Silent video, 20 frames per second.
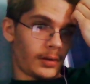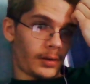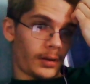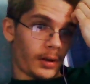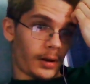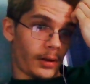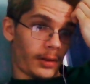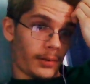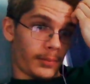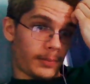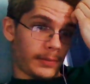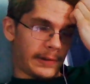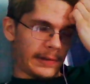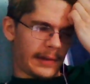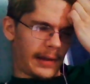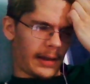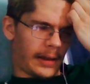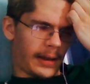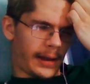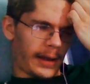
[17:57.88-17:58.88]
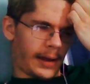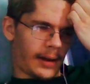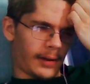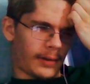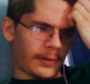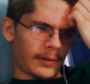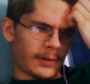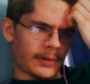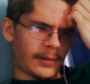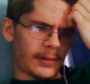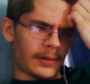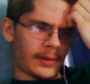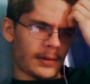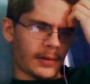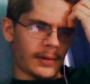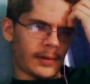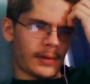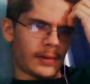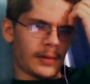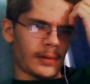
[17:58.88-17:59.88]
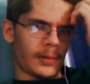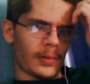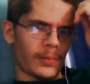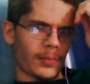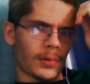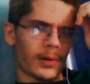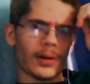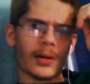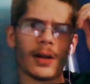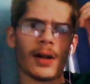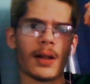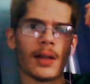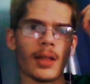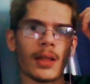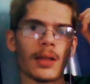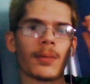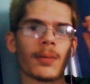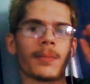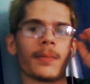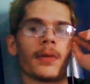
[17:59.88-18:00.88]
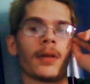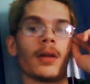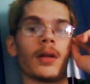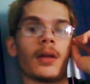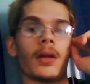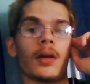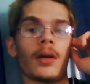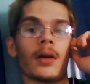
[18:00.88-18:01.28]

a lot of them sellouts, but a lot of them